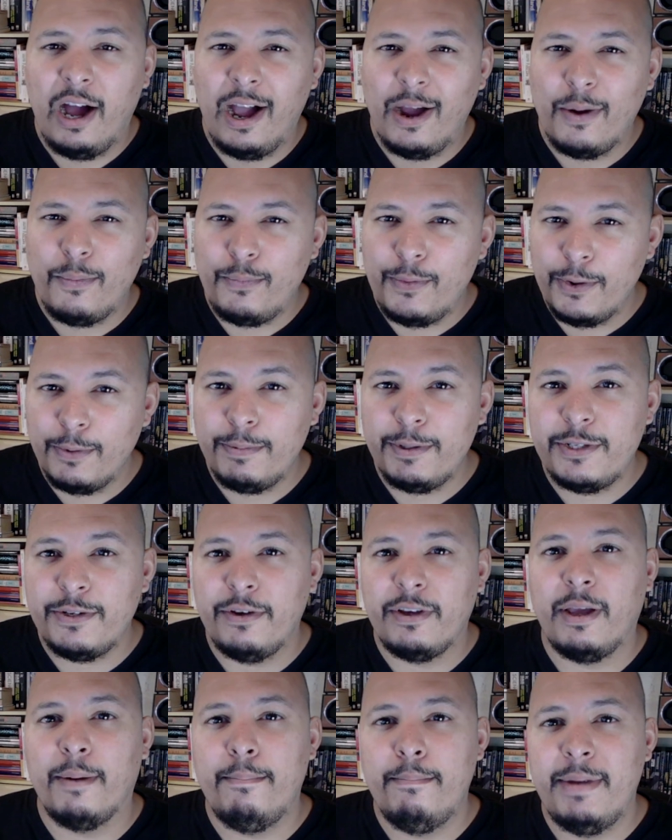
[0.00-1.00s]
I will be
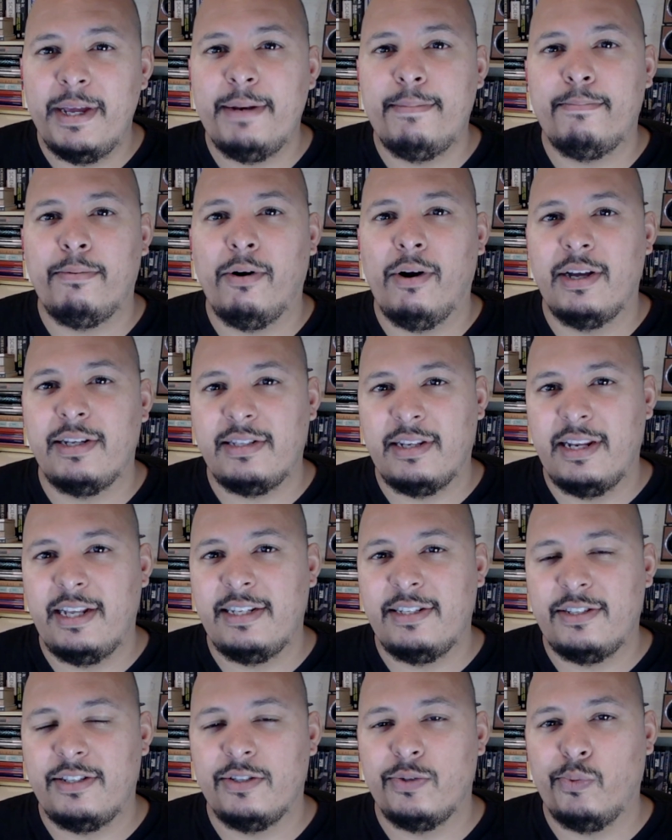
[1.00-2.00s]
doing a mid-price
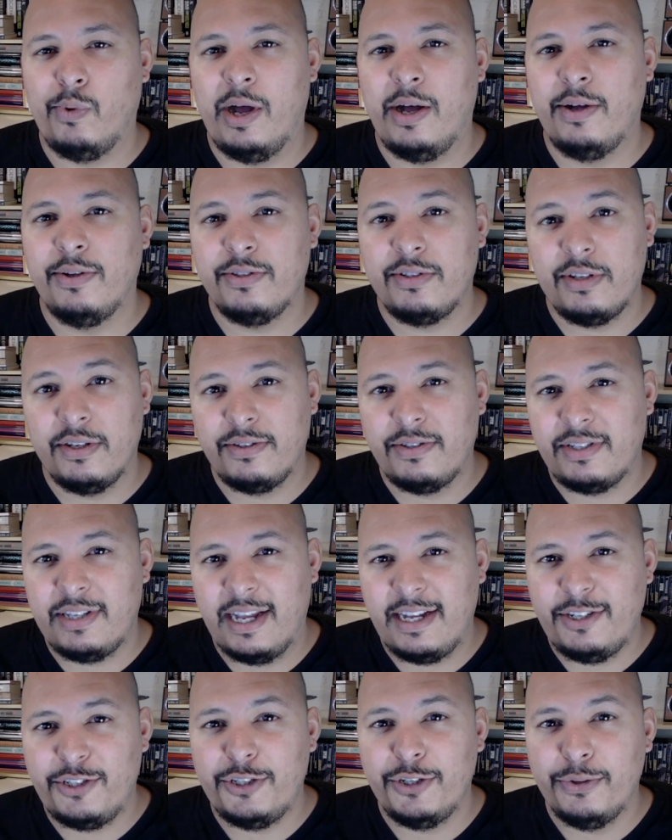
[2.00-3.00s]
list as well, so
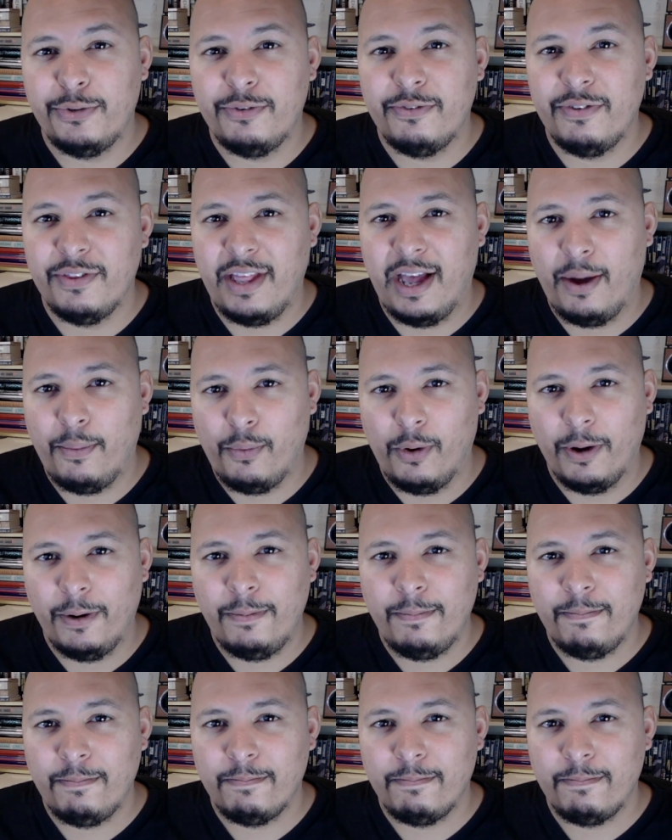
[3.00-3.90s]
stay tuned for that one.